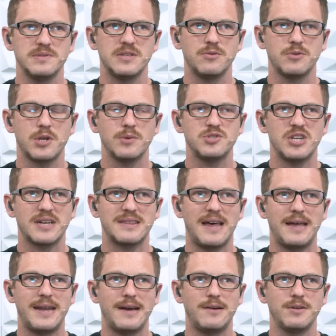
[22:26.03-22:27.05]
So go check
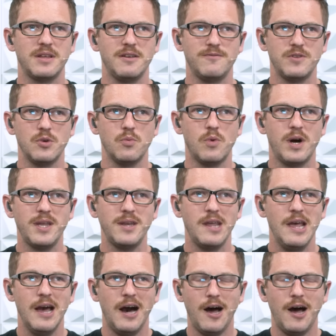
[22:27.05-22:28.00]
that out if you want.